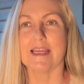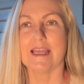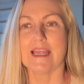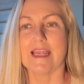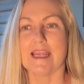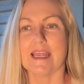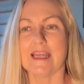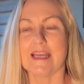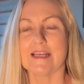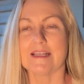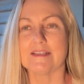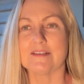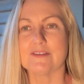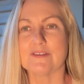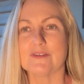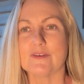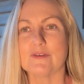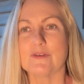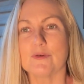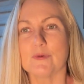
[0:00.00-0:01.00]
And
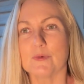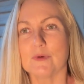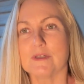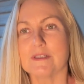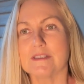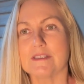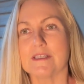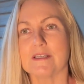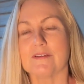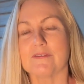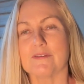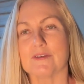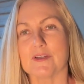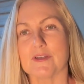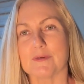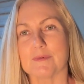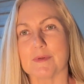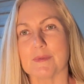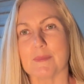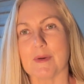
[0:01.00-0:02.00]
so the worst thing for
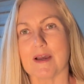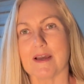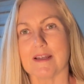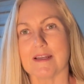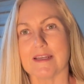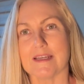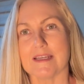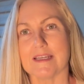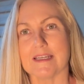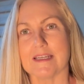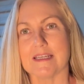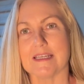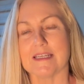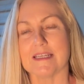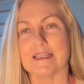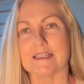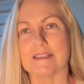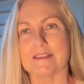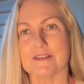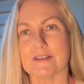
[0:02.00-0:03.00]
human body
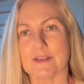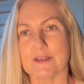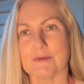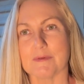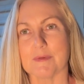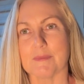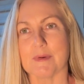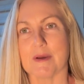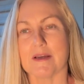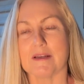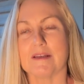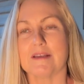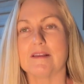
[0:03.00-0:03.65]
is a human body,